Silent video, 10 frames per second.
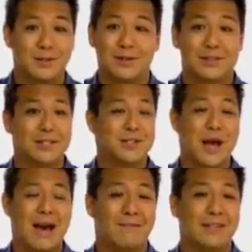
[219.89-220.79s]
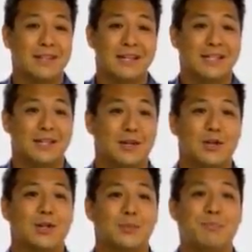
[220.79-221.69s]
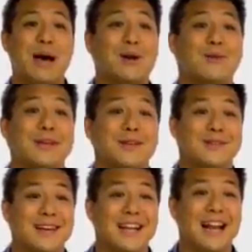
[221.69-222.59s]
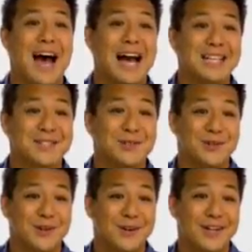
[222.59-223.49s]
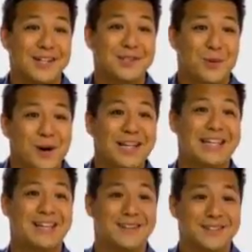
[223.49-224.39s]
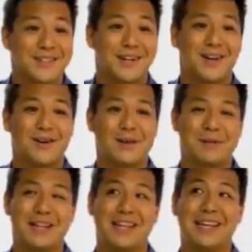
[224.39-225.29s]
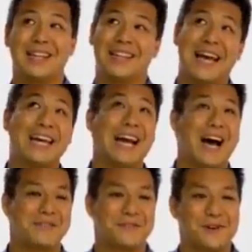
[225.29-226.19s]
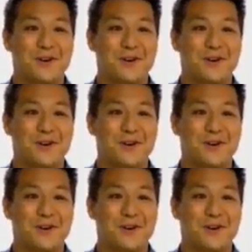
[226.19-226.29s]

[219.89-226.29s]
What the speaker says: You look better than you did in high school 20 years ago. I'm like thinking, thank God for